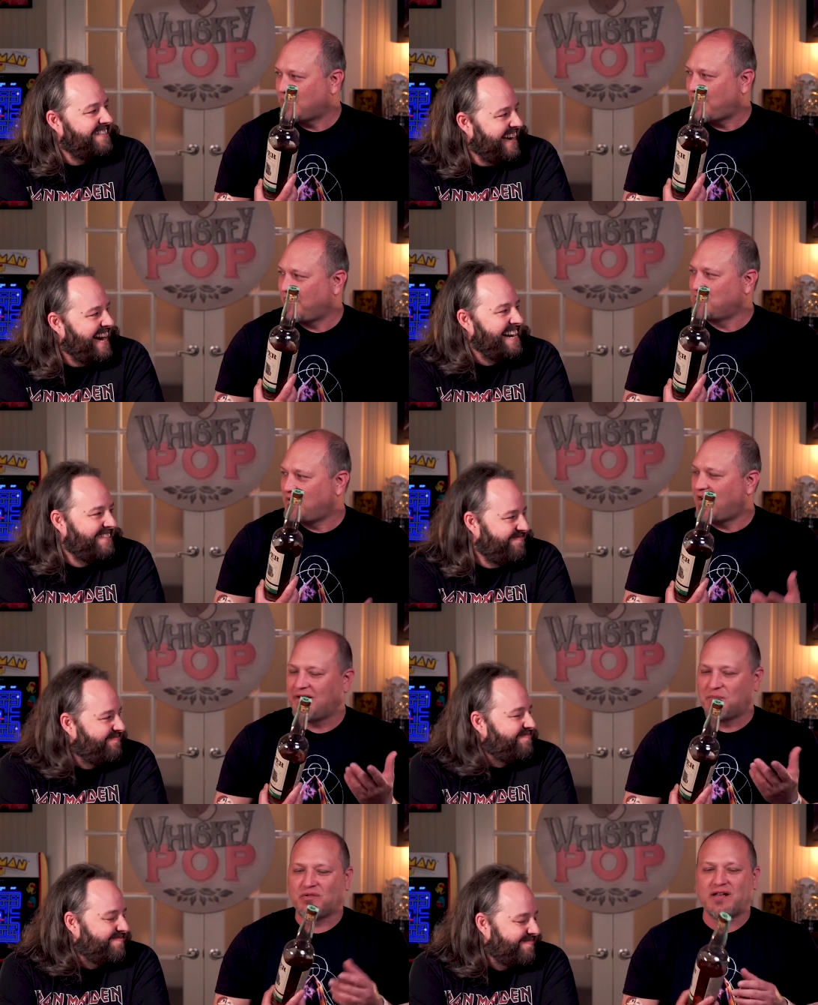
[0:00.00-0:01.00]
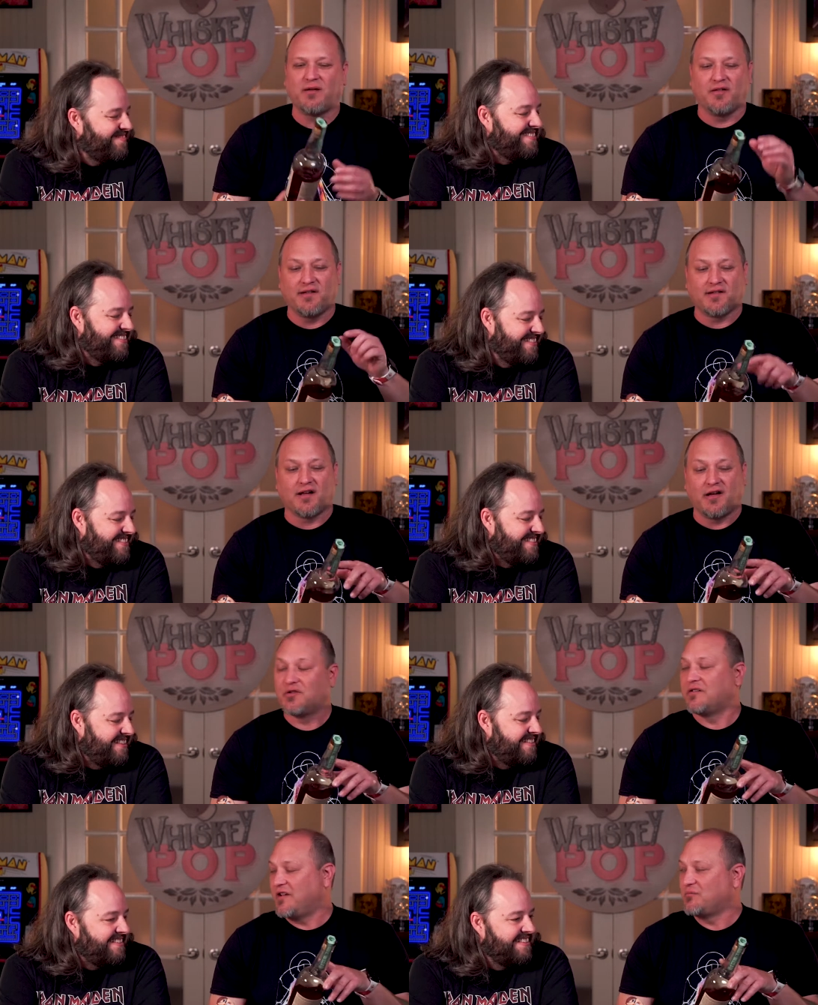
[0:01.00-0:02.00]
Speaker 1: bottle yeah. and bond? They put that. Well, this is
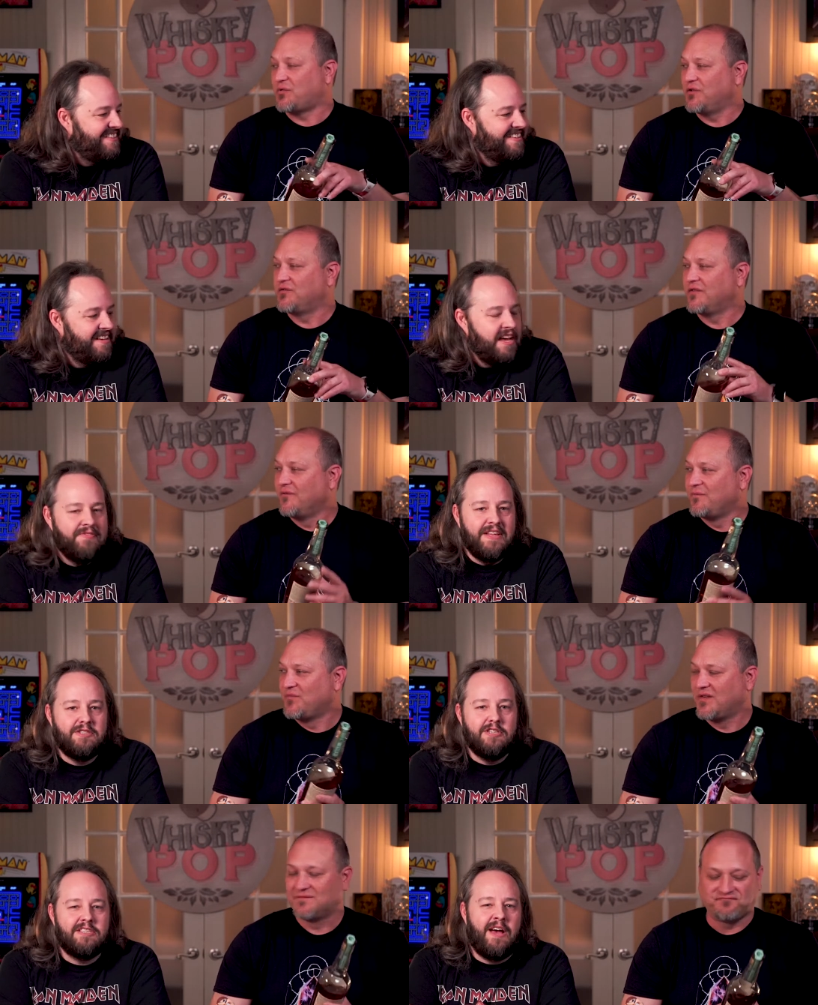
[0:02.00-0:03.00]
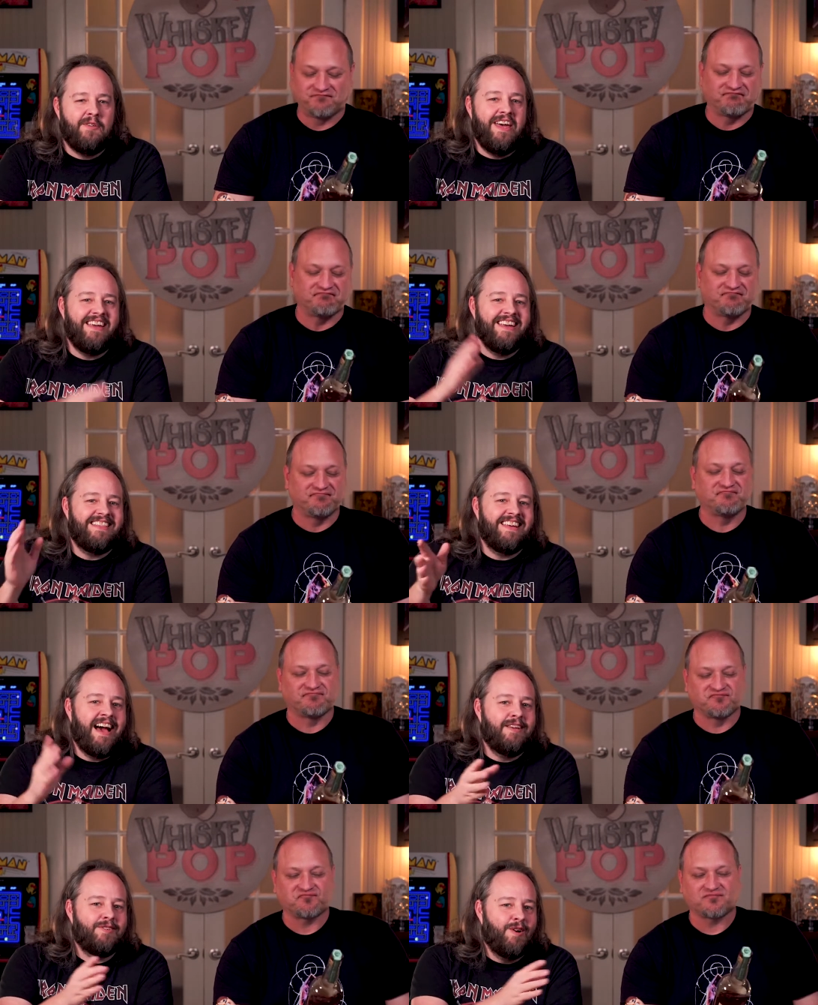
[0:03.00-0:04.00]
110 proof.
Speaker 2: That's just how they get the
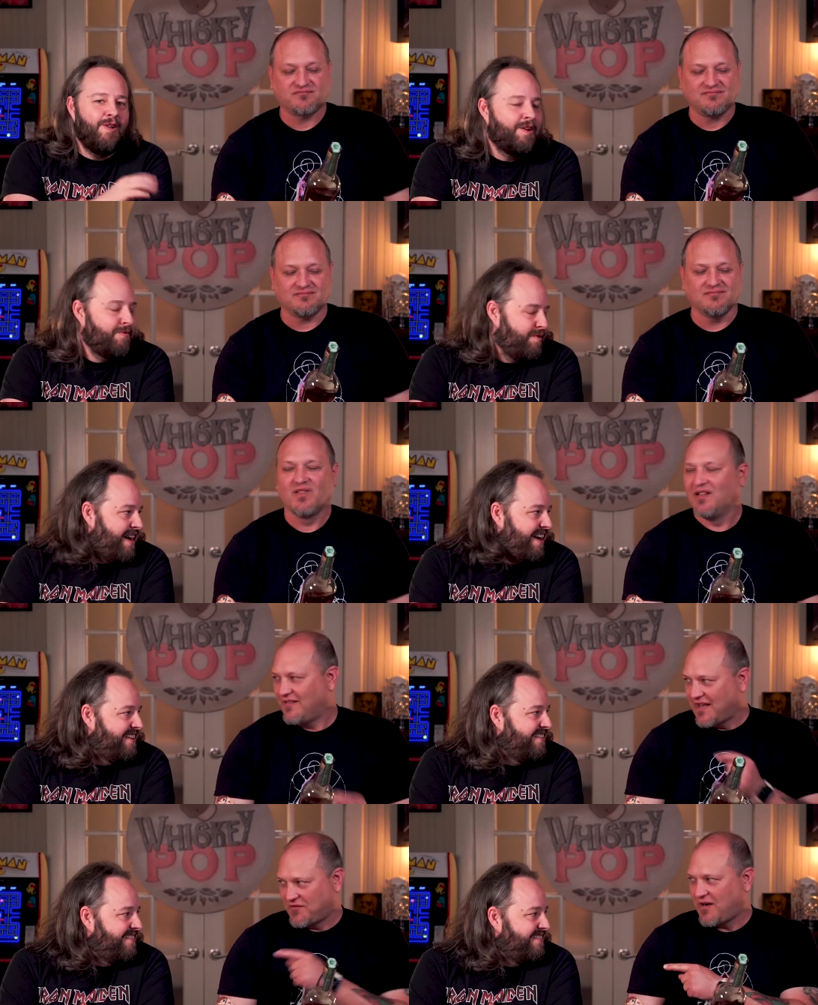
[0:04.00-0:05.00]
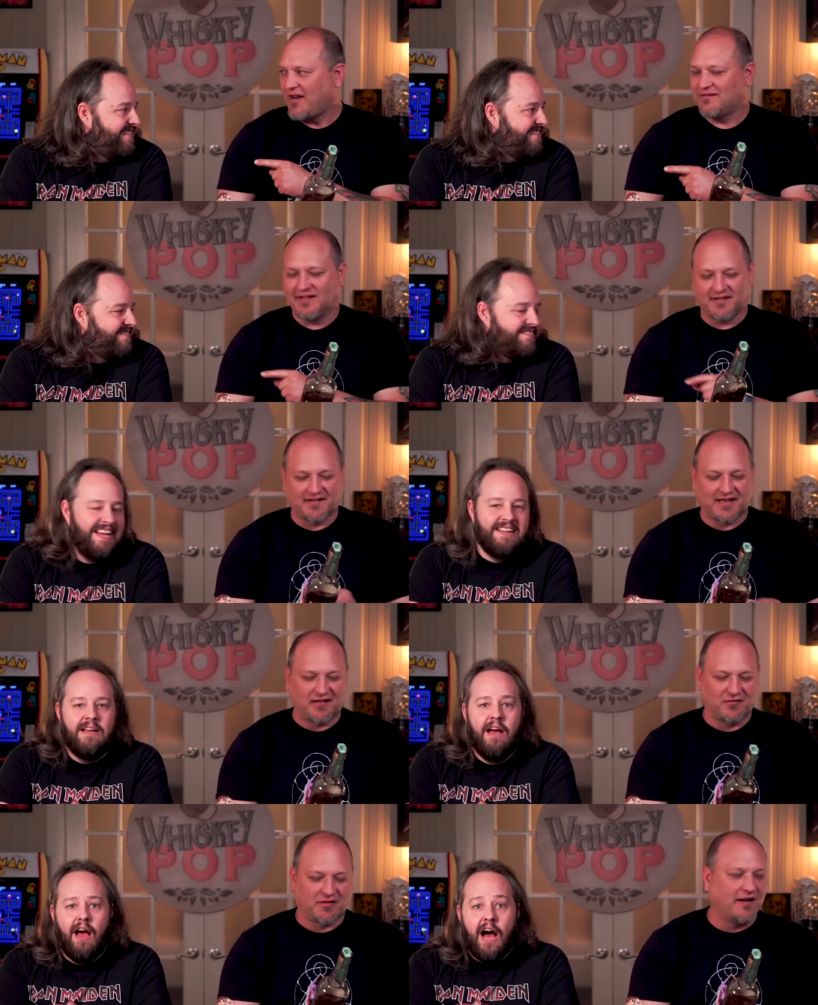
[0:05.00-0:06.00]
guys that are looking for that.
Speaker 1: That's right. That's yeah.
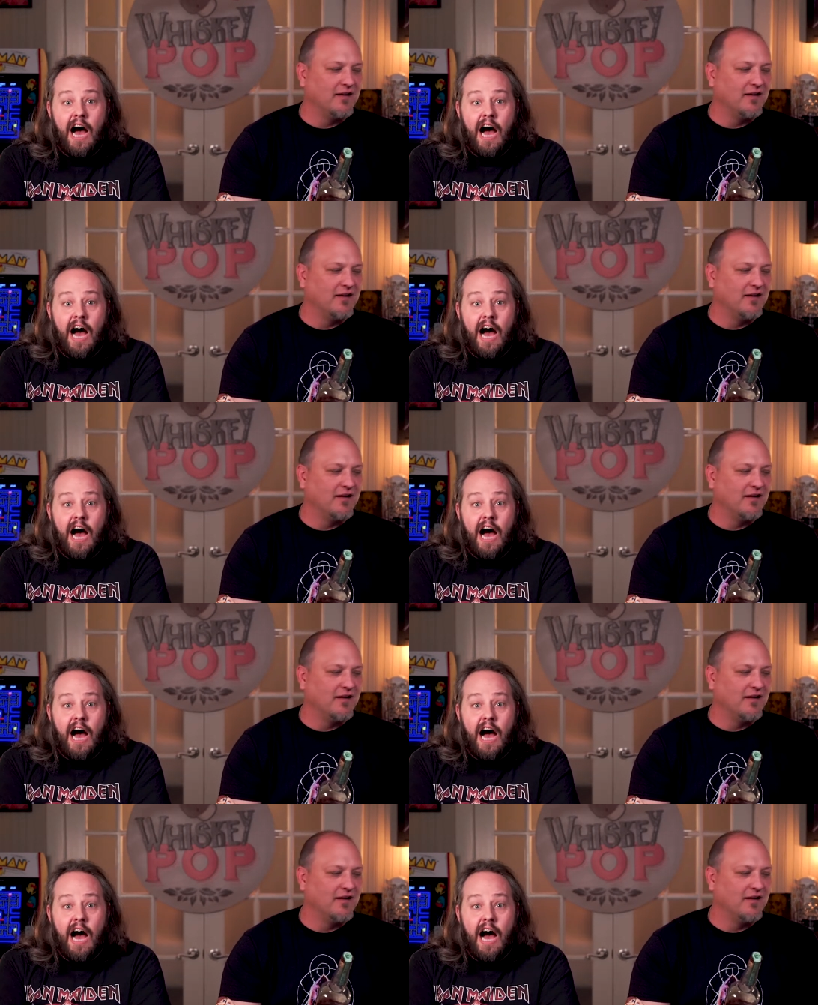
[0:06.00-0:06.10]
exactly right.